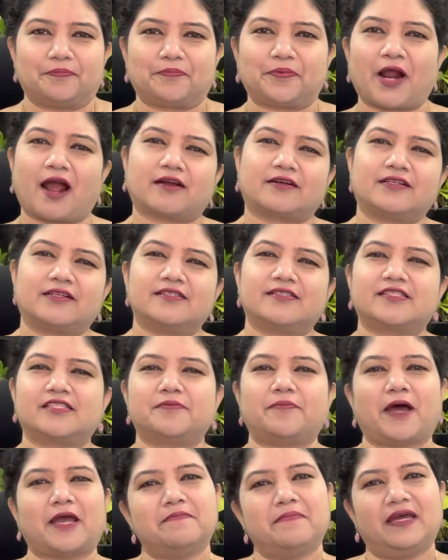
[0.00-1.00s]
practiced
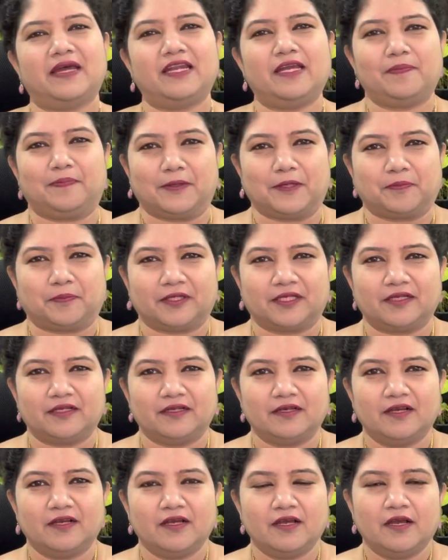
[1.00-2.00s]
by many people,
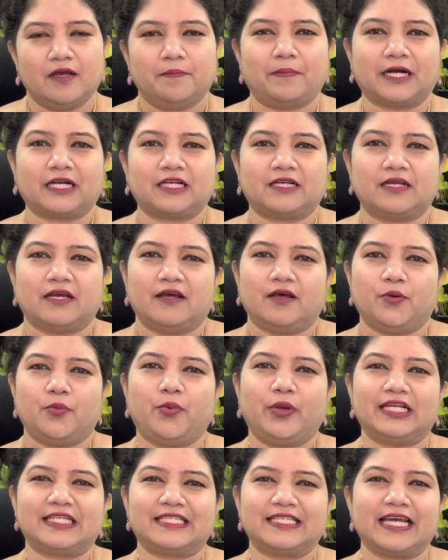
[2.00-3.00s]
but
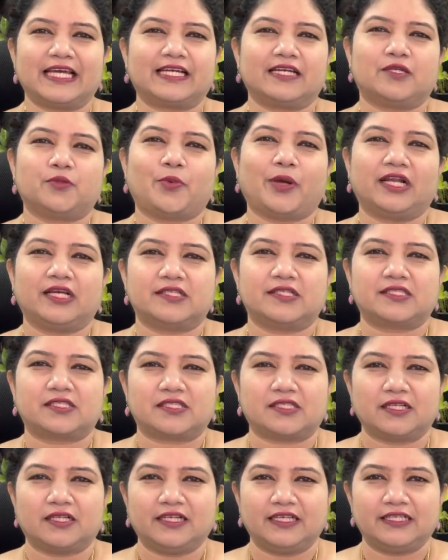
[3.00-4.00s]
we take it very
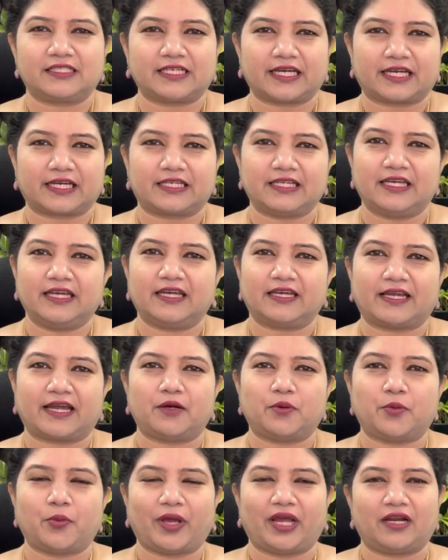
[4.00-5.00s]
silly technique
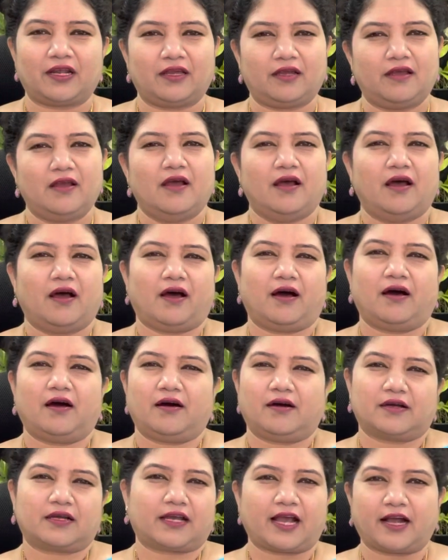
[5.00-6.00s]
and very
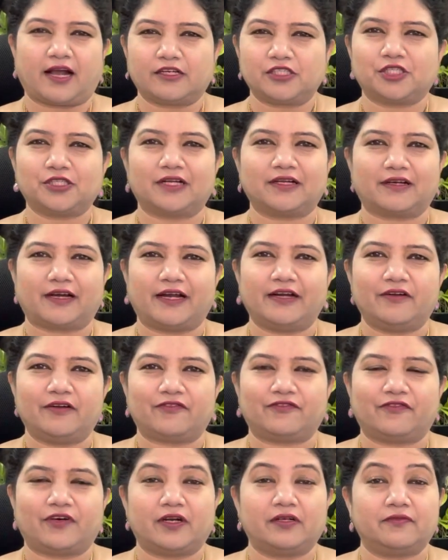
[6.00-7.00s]
casual kind of
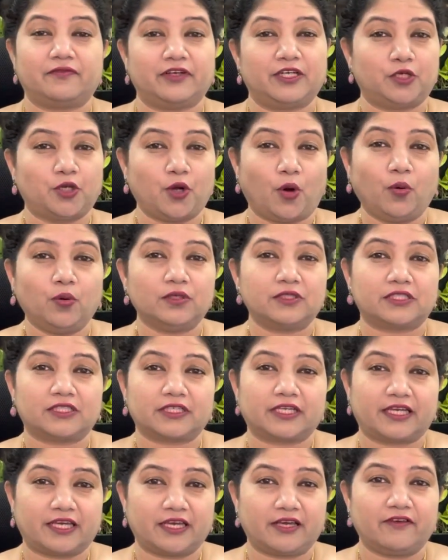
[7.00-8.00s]
one. We
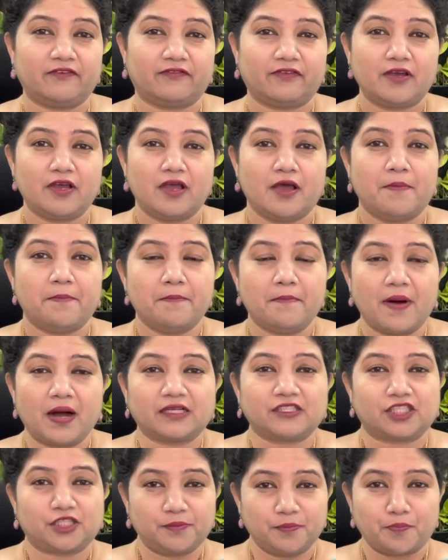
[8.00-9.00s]
don't give
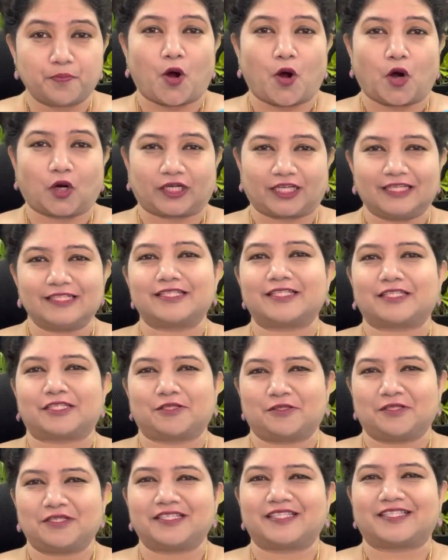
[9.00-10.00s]
much importance to
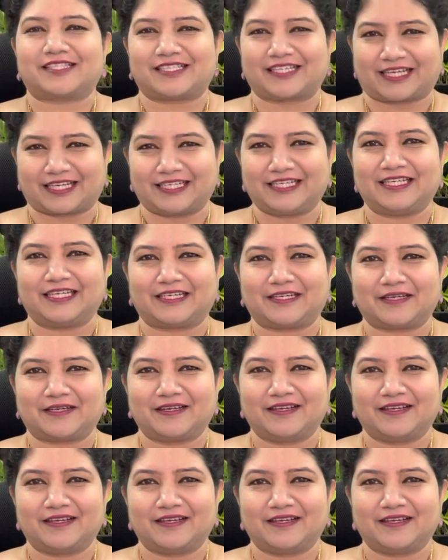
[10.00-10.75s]
this technique.